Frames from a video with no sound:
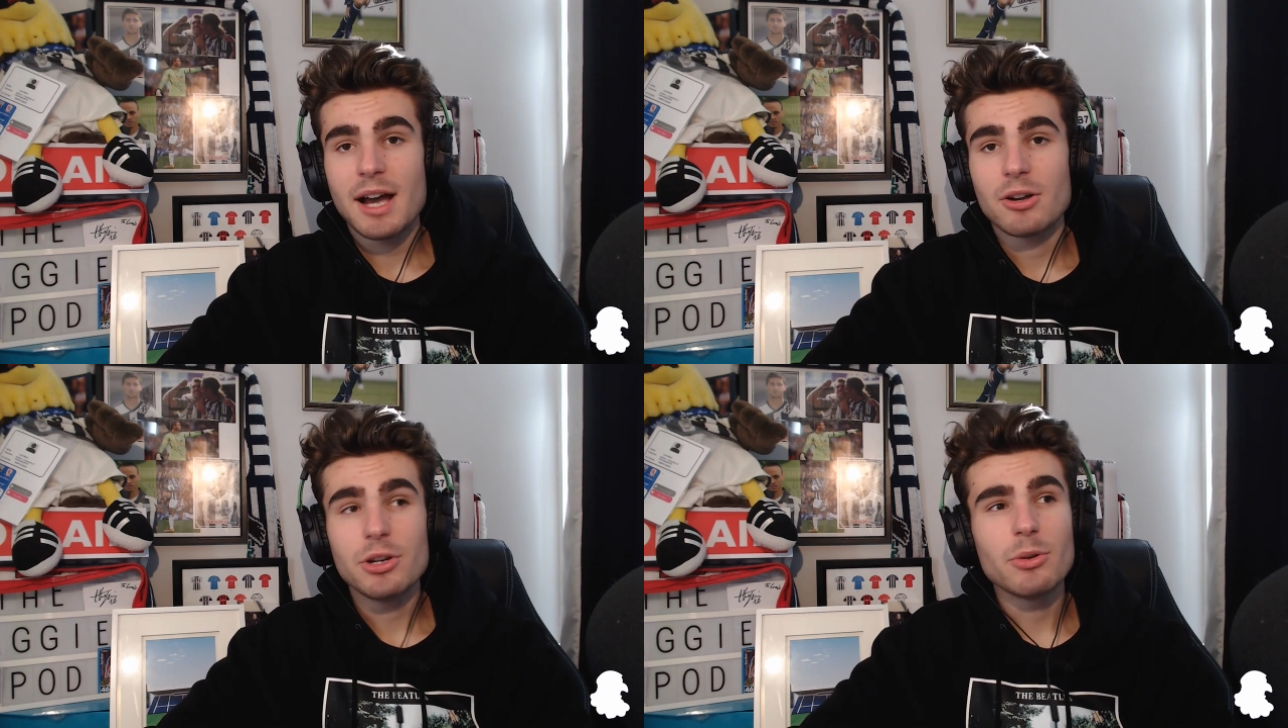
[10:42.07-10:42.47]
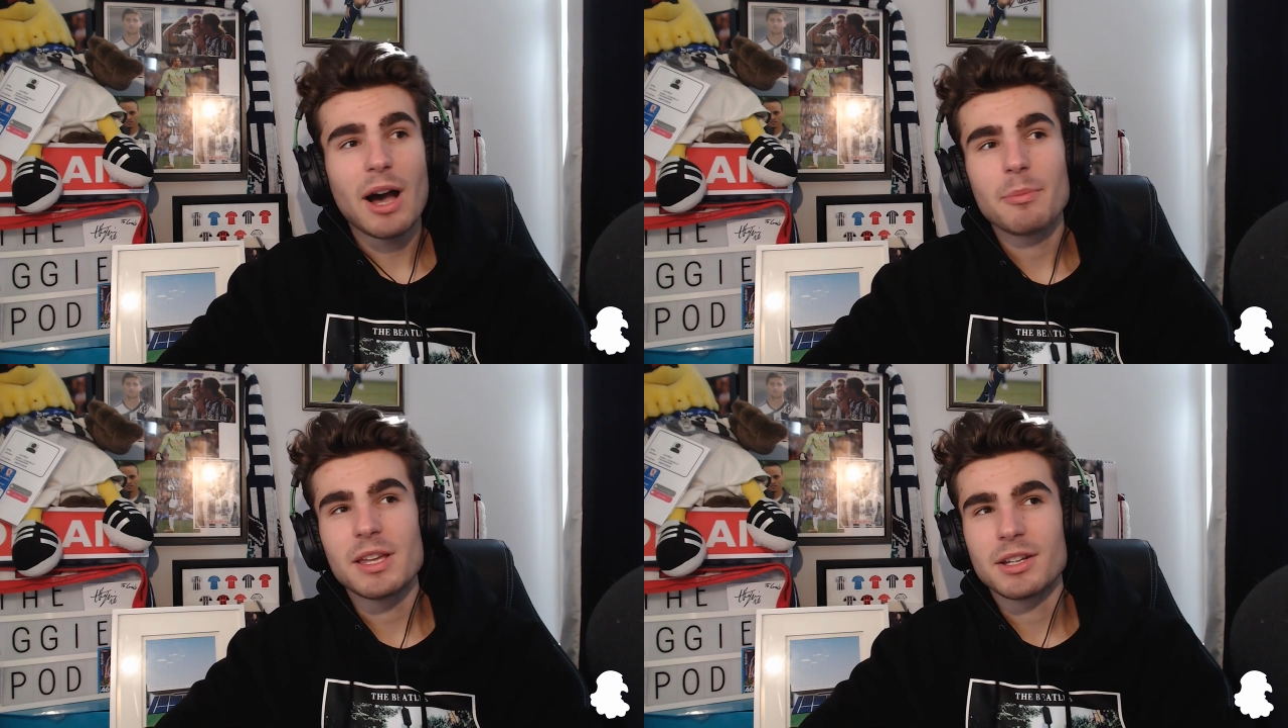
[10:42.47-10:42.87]
who
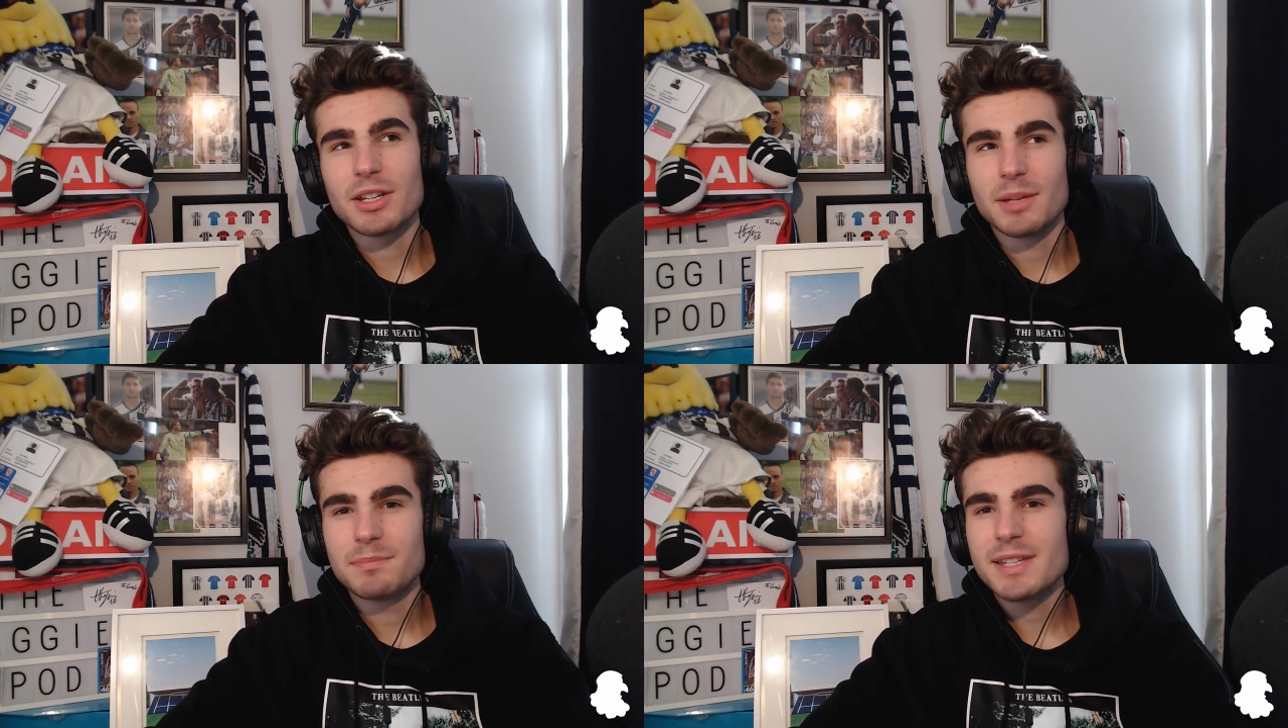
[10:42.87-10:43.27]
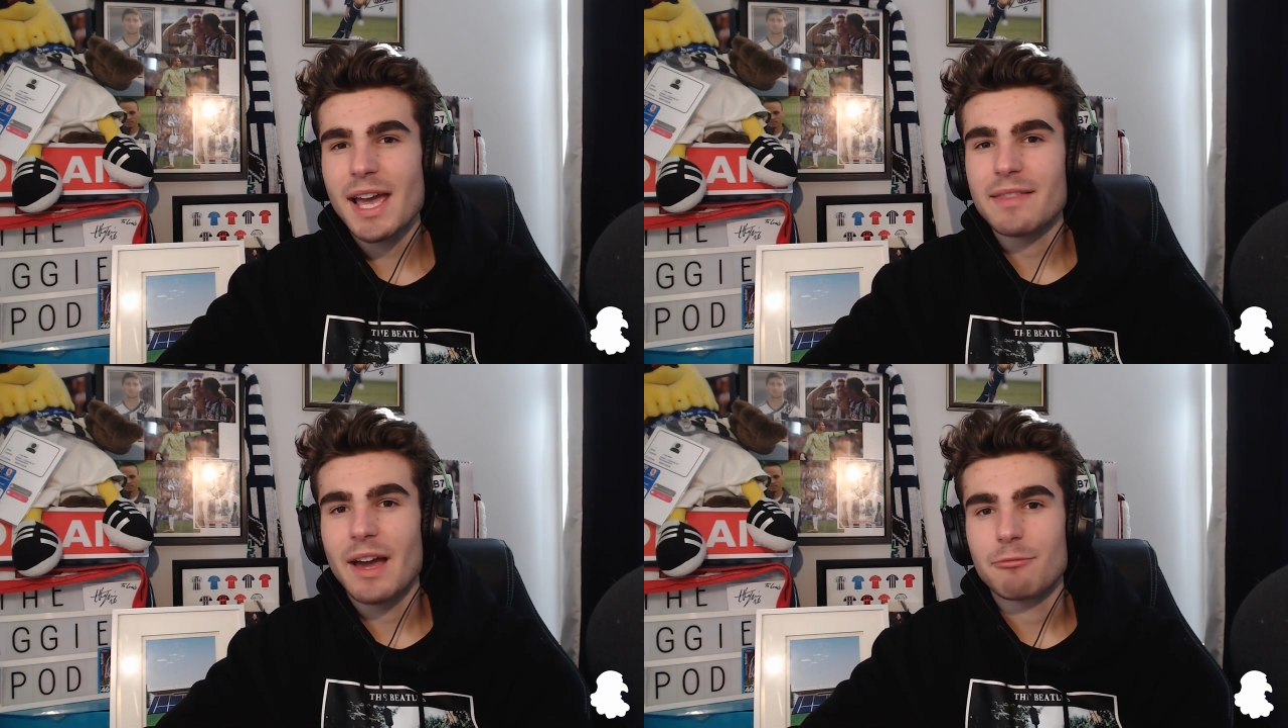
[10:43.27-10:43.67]
Albion are going to
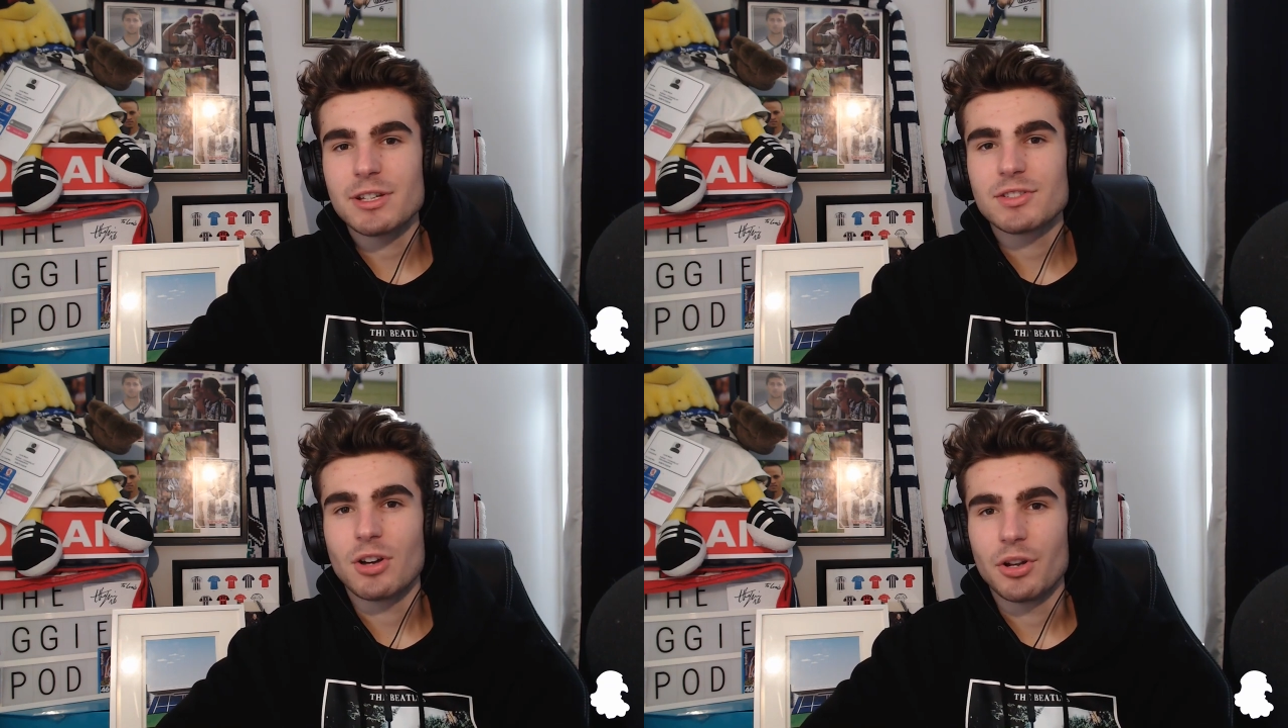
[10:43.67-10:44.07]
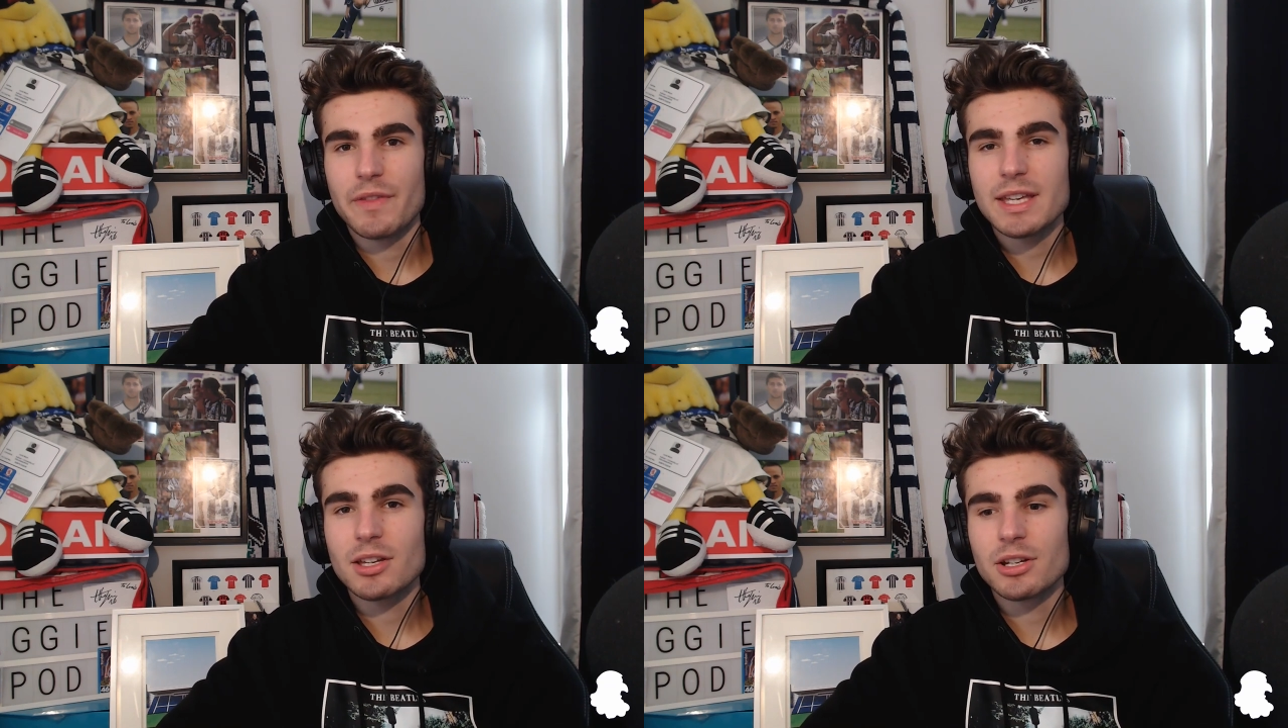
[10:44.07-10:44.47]
take that risk on. Are
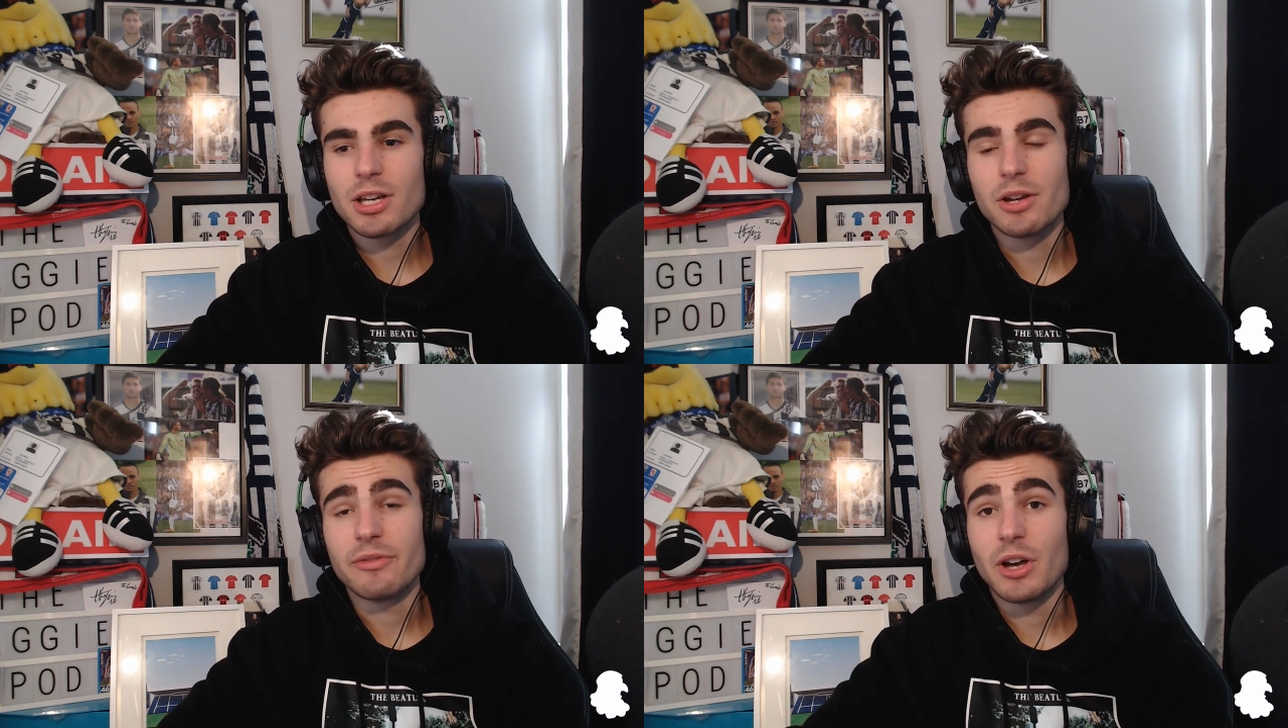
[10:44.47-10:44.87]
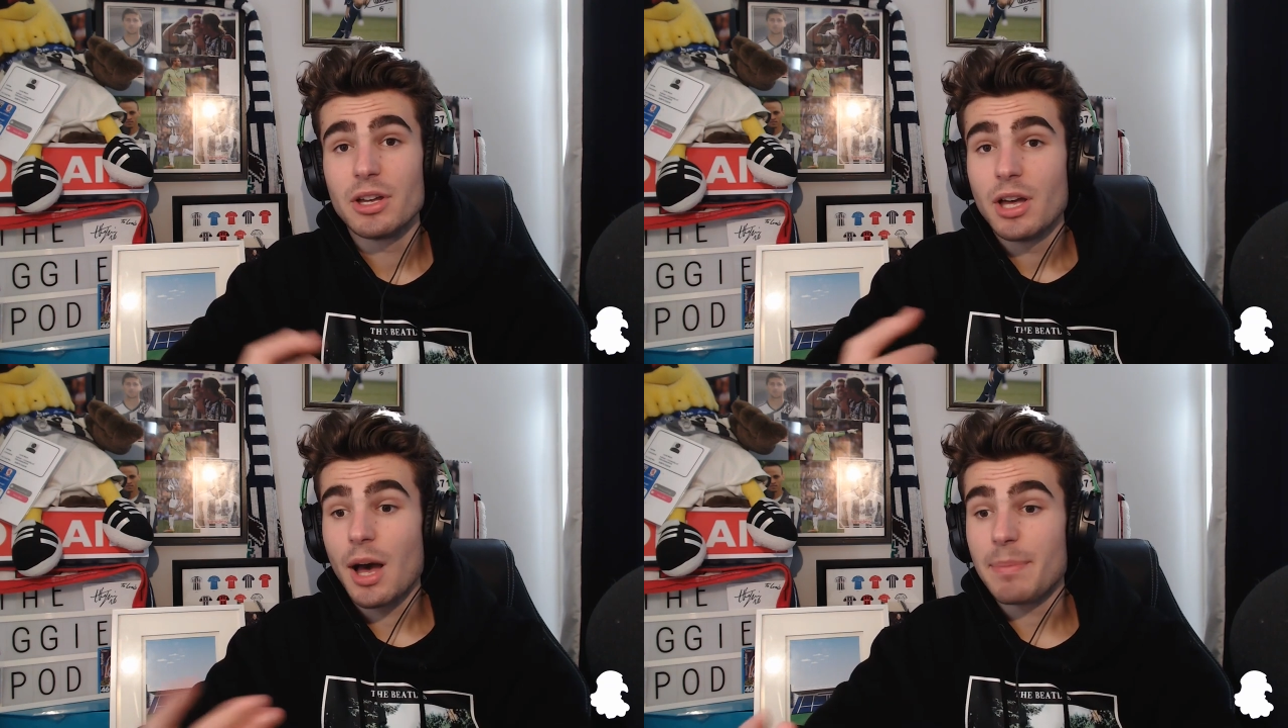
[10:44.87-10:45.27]
they going to go for
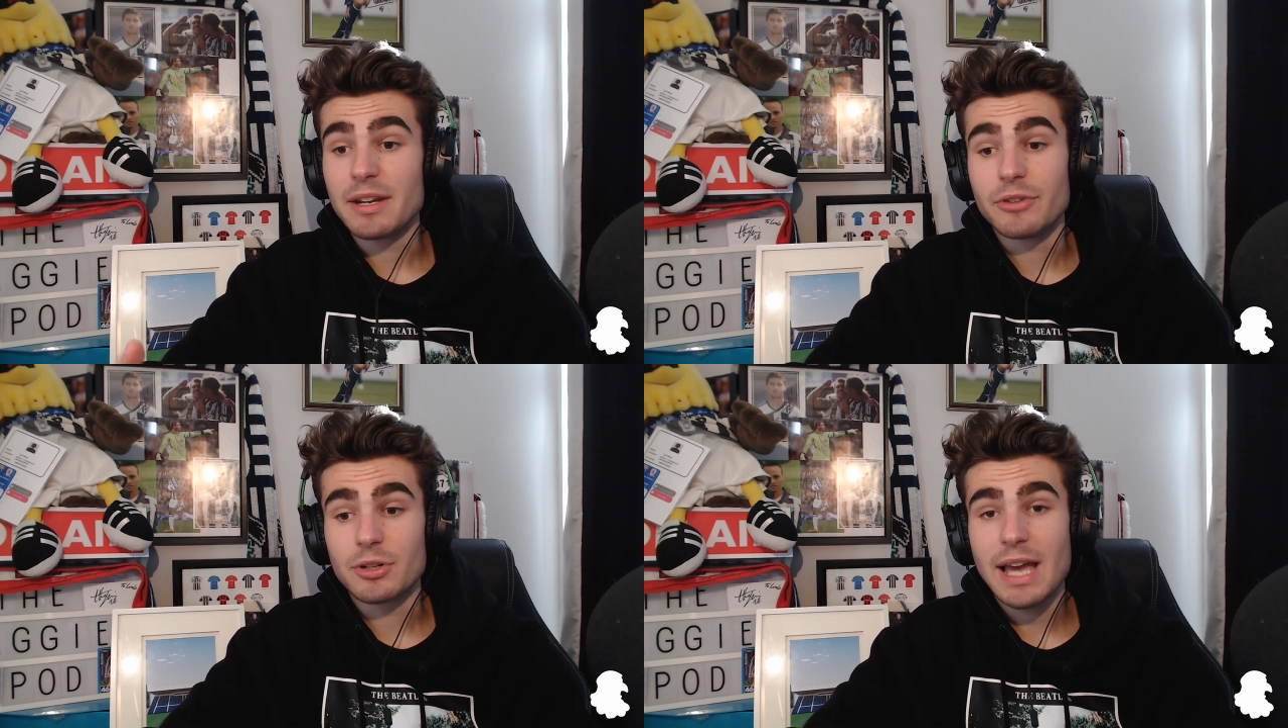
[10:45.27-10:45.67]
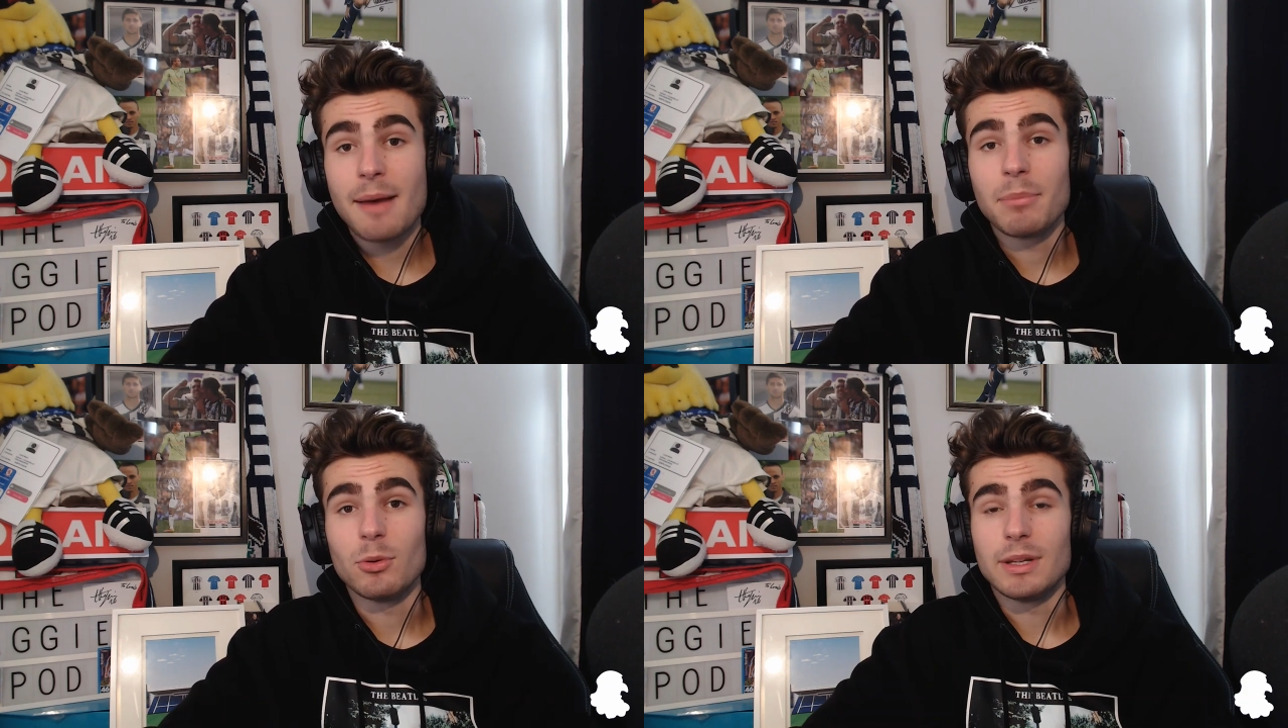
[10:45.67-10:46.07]
a bit of a gamble?